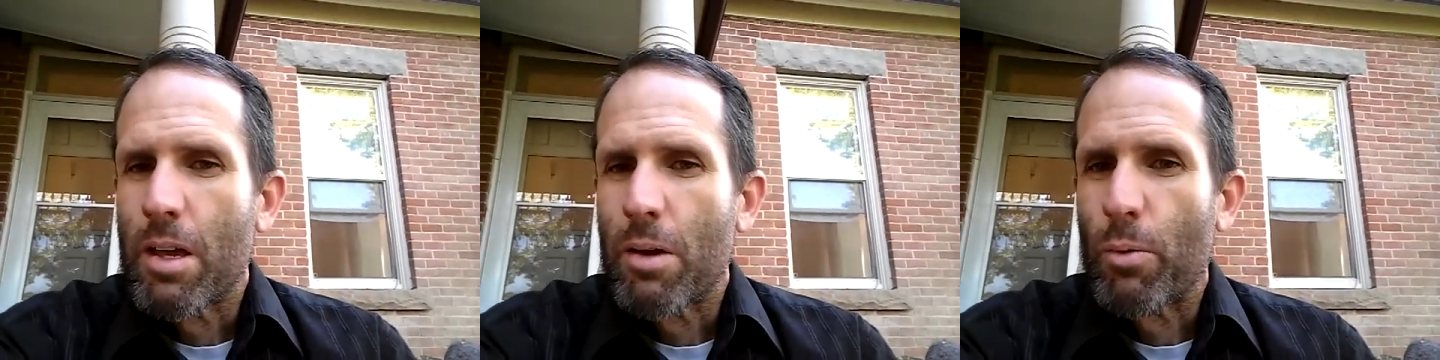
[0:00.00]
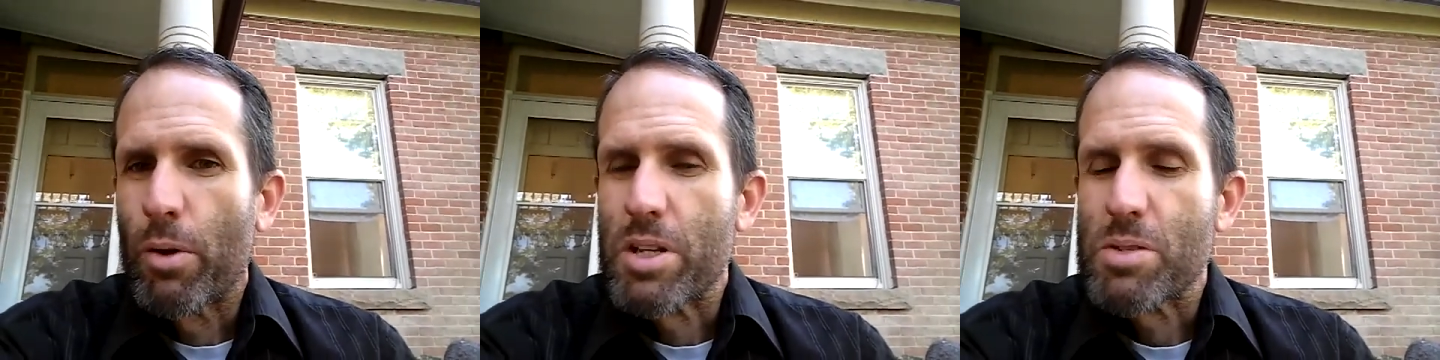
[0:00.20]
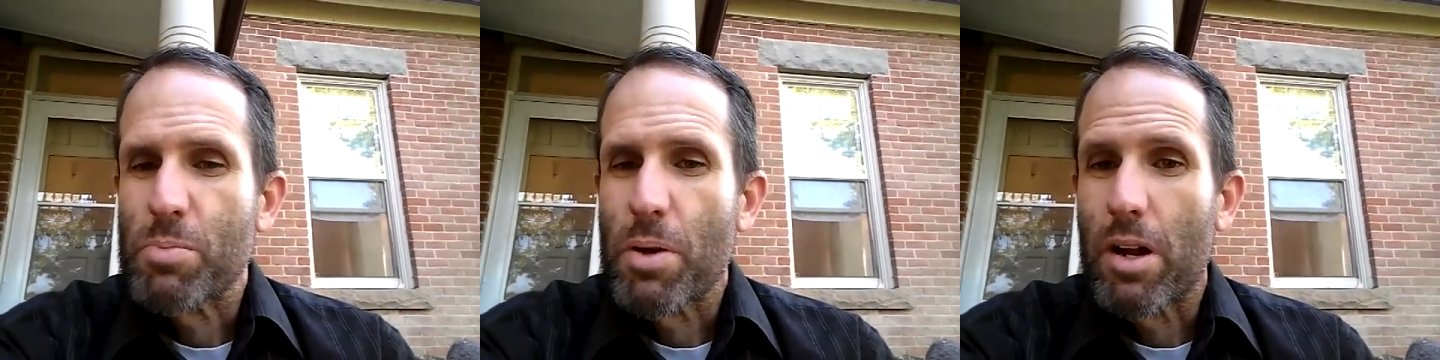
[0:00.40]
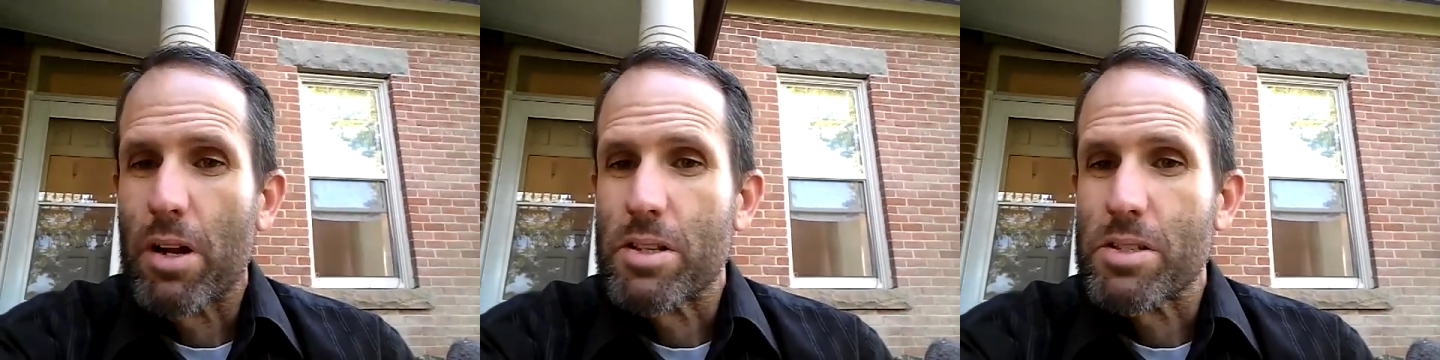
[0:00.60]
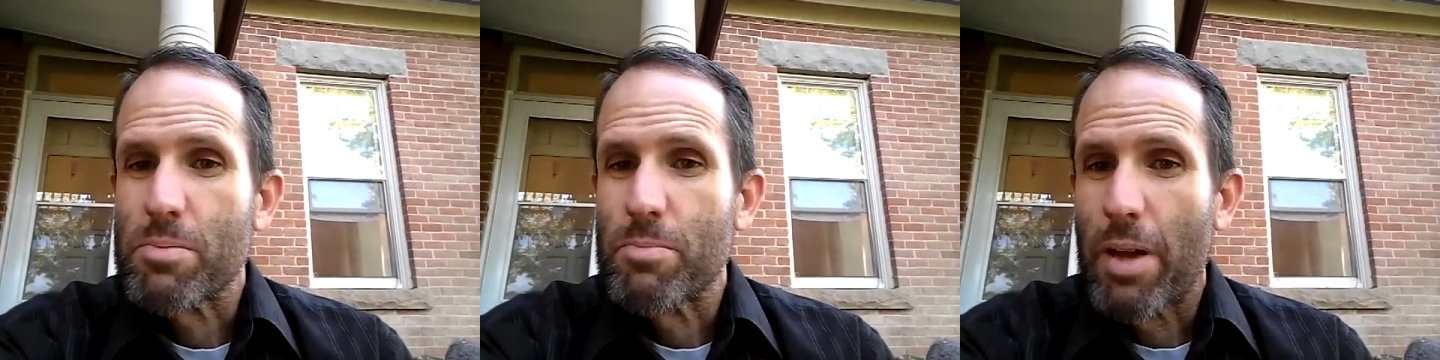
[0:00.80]
when his
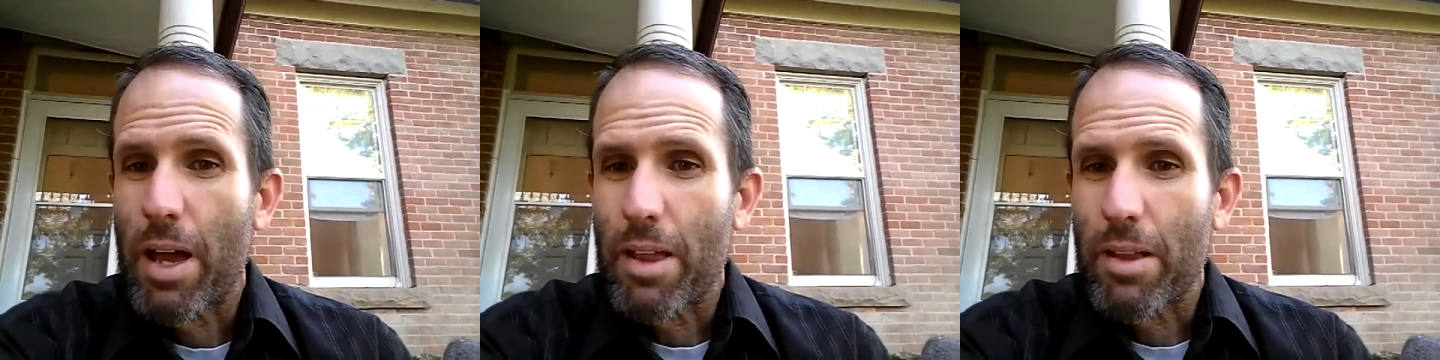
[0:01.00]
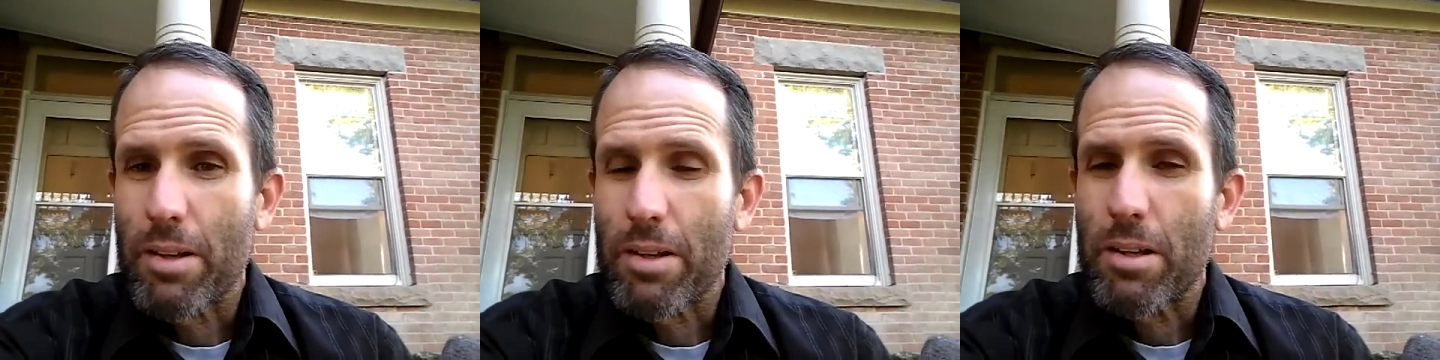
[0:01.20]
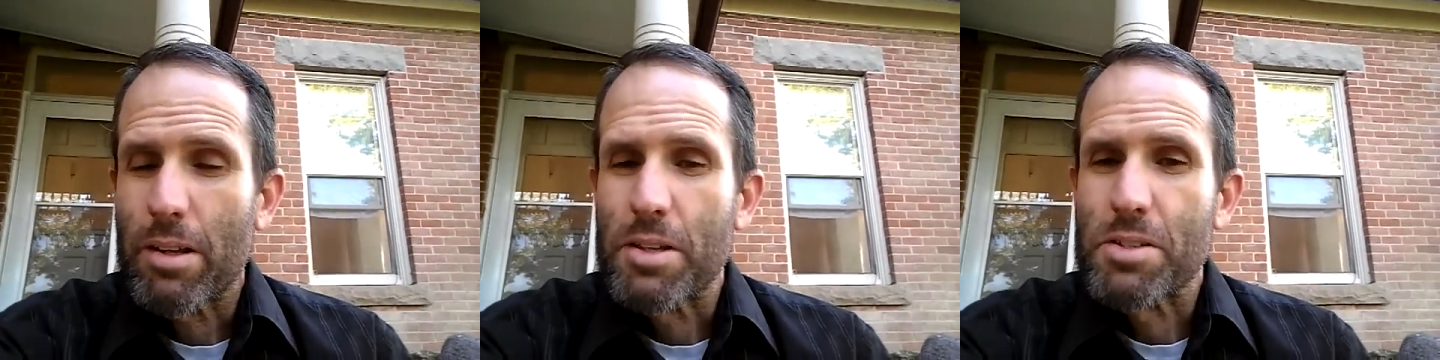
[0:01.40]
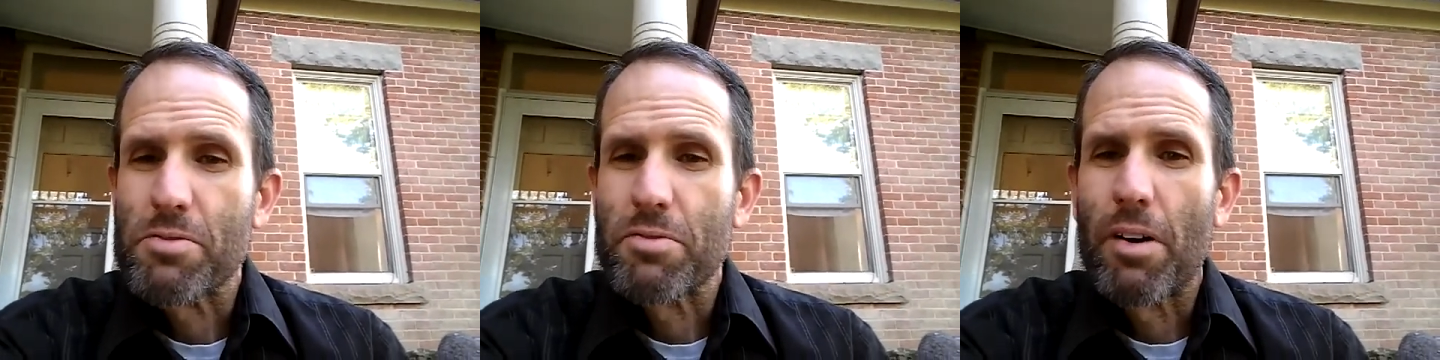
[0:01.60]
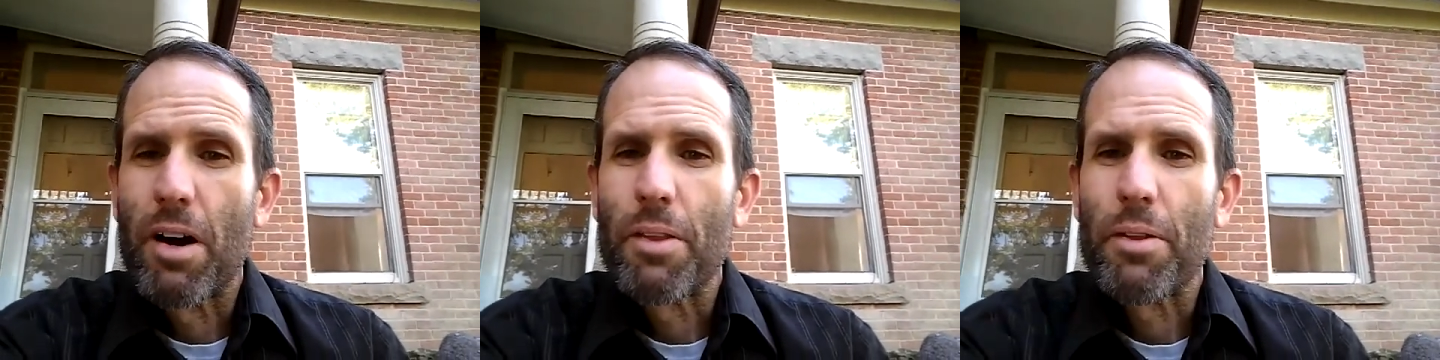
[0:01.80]
parents met, his
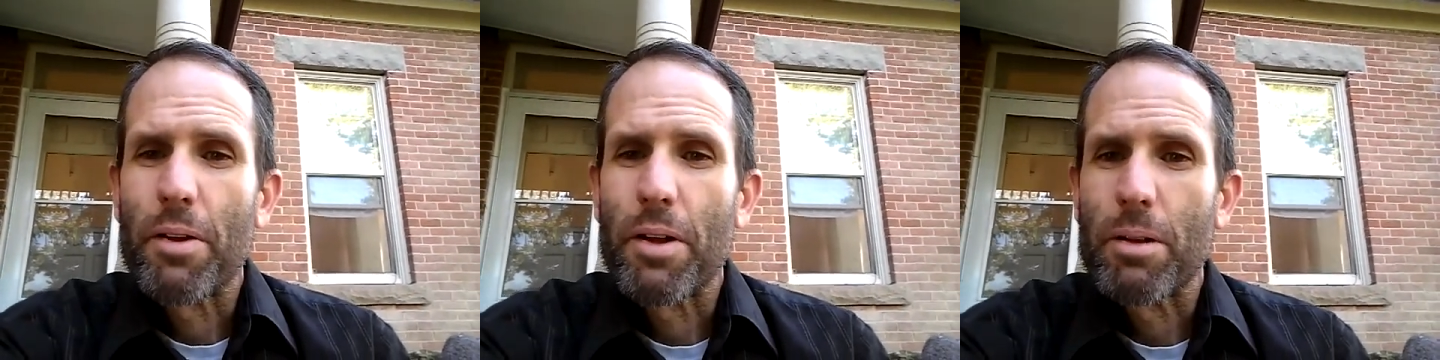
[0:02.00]
father